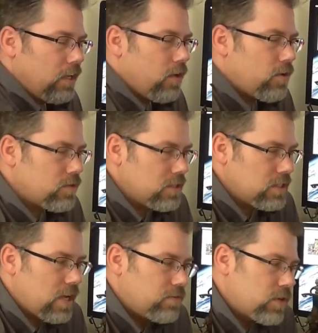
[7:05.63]
logos and
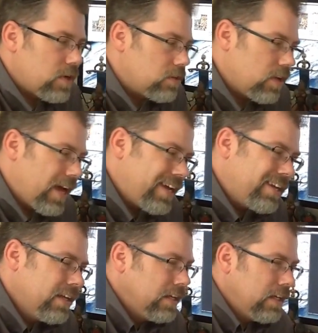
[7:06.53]
stuff. So I
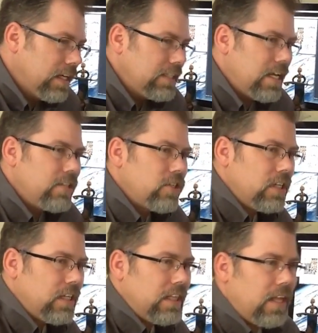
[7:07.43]

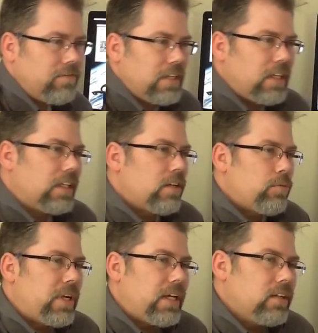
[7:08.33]
intentionally left it a little
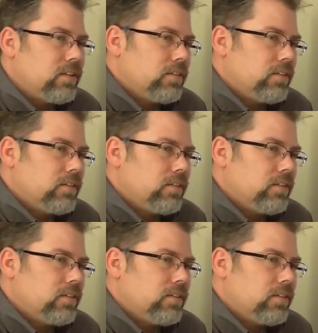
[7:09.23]
bit